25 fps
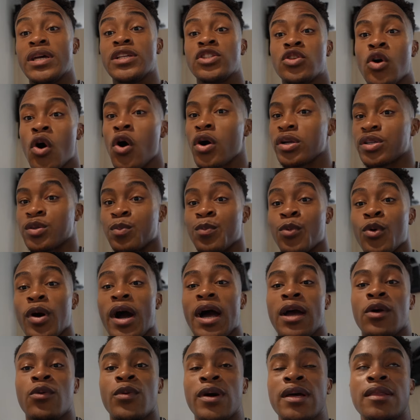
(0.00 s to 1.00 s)
it's hot, bro.
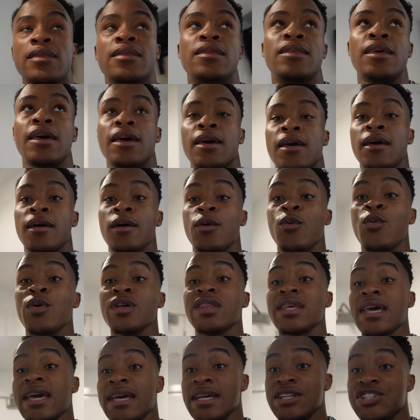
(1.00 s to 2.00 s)
I went there
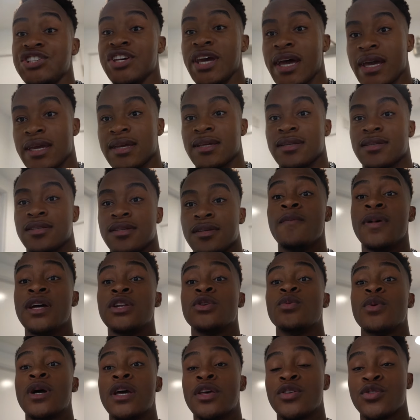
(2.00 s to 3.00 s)
with a jacket.
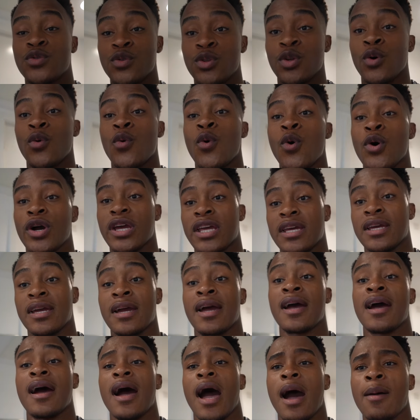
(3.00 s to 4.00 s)
Midway through the
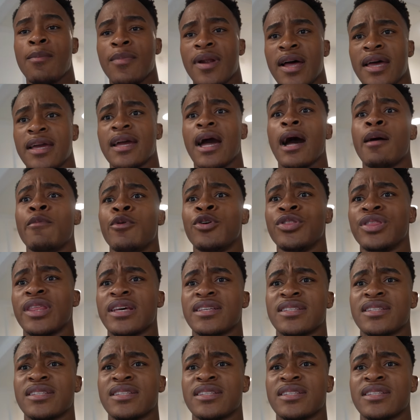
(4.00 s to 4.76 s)
walking, I'm like, I'm on the